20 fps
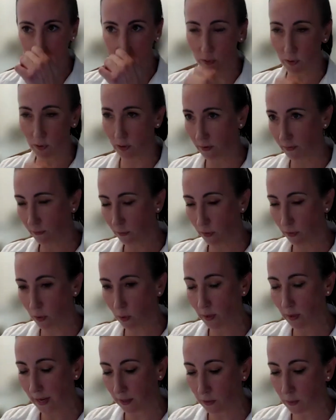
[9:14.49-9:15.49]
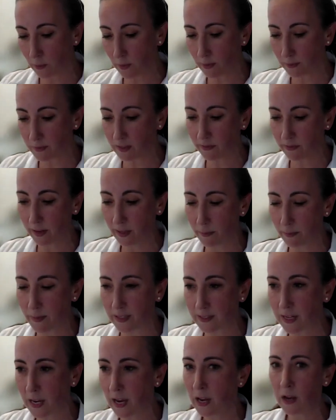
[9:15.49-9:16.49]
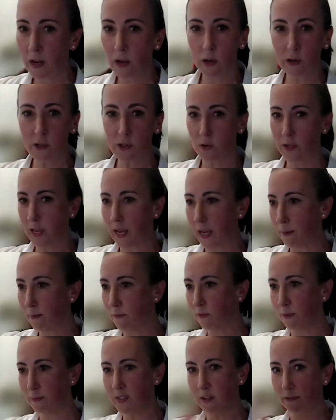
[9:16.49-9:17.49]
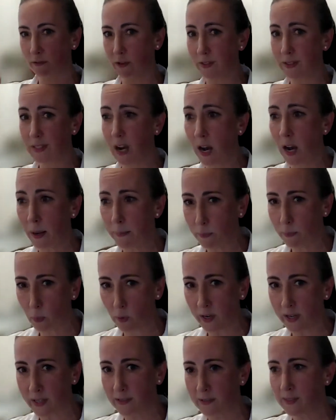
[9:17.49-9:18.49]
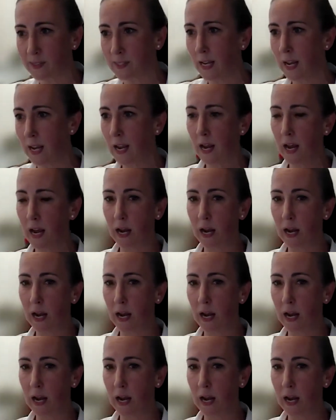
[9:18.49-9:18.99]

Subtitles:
for the whole algorithm development also came from different time points.